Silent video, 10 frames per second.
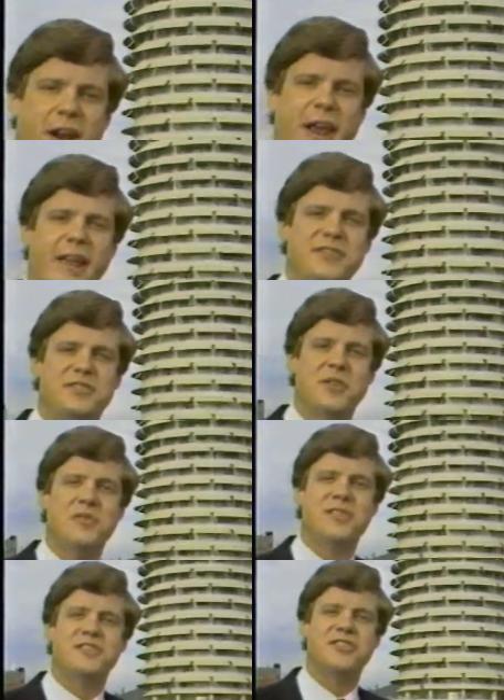Your Hand due
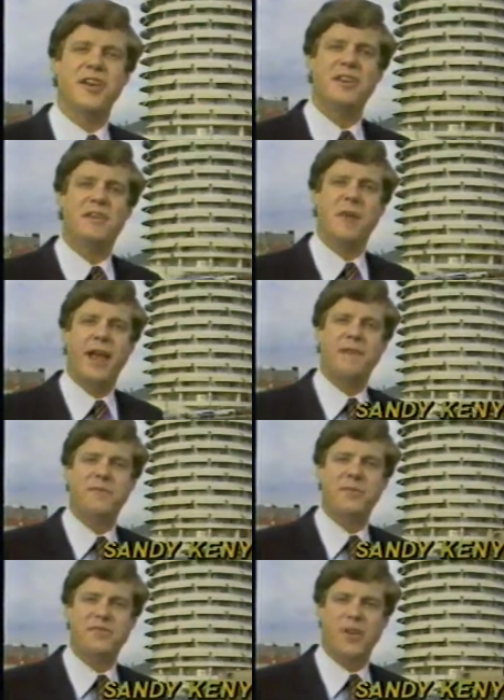to the sheer demand
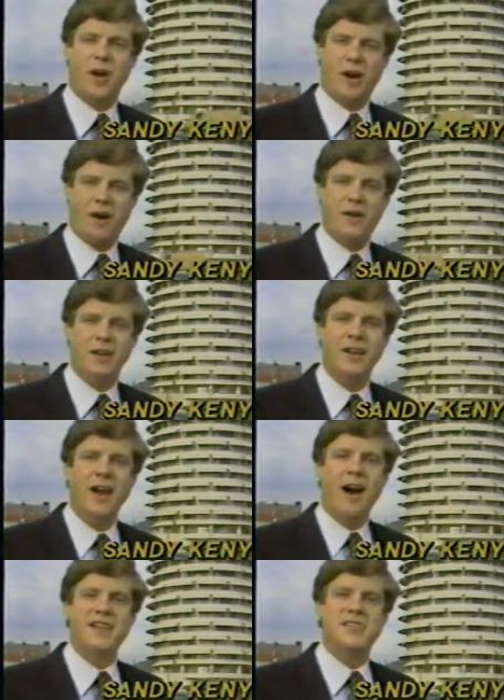for the song.
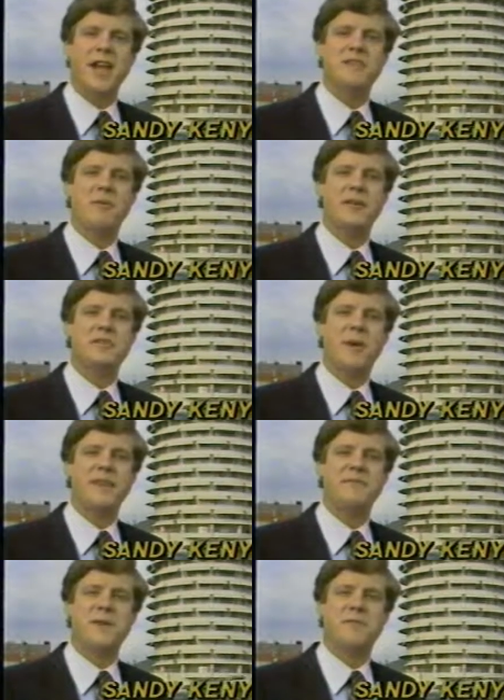On January
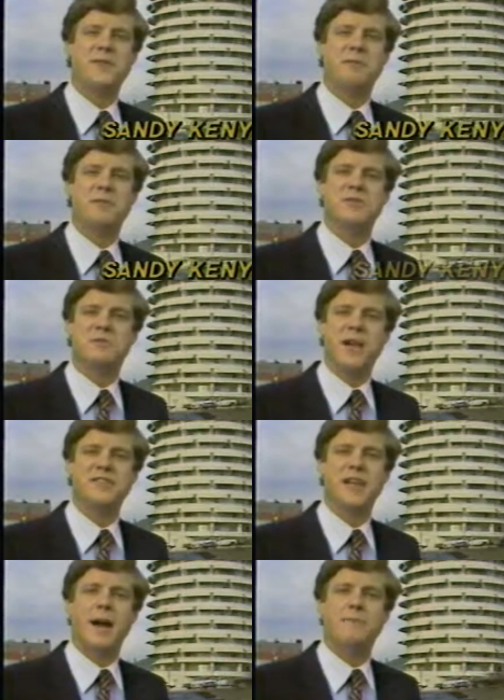25th, it was
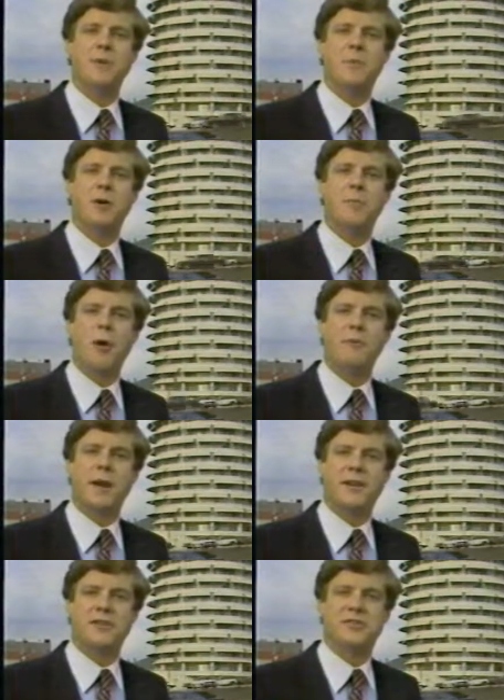racing up the Billboard
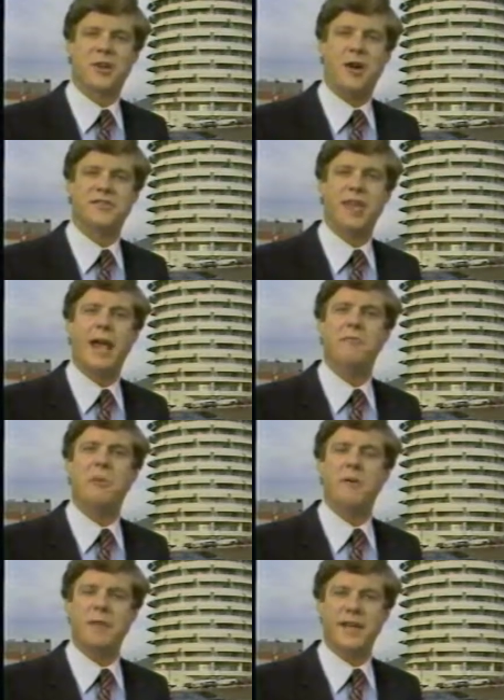record charts, and
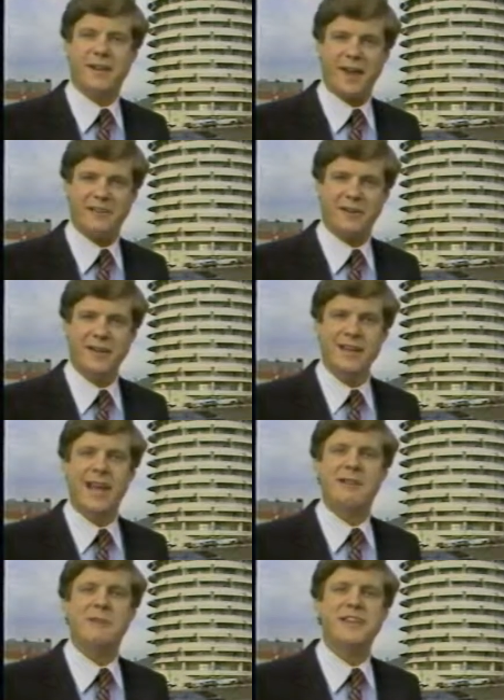one week later,
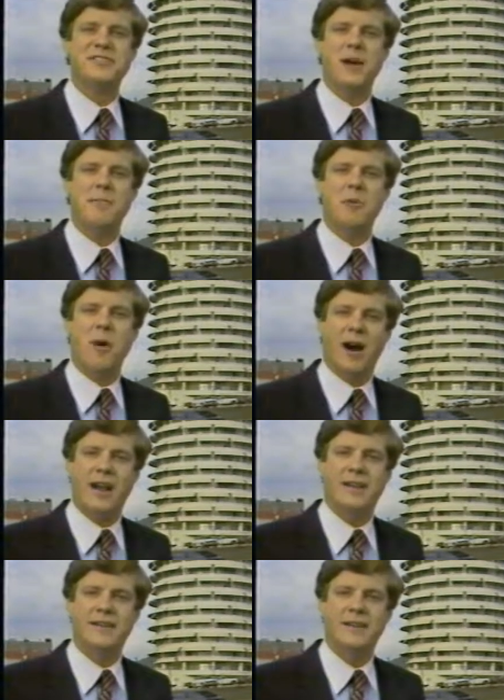it reached number
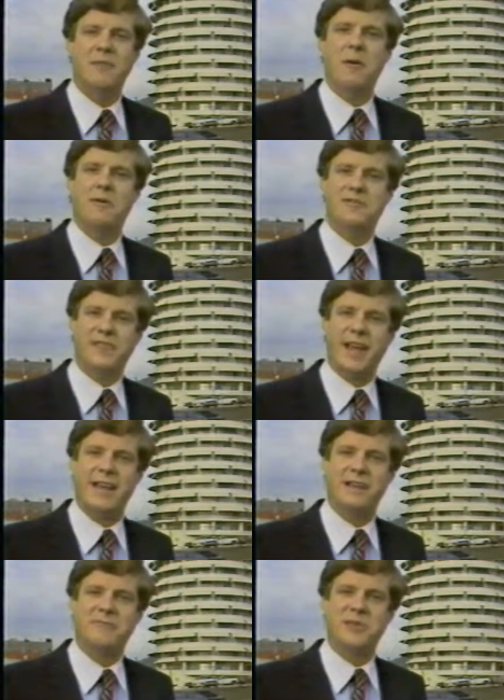one, where it
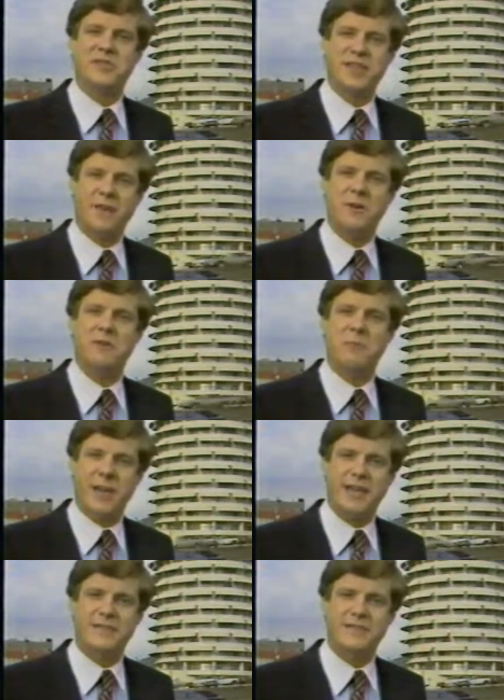stayed for seven
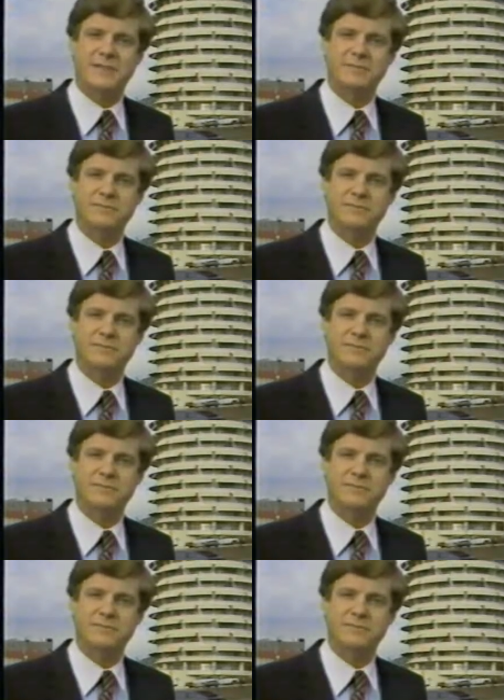weeks.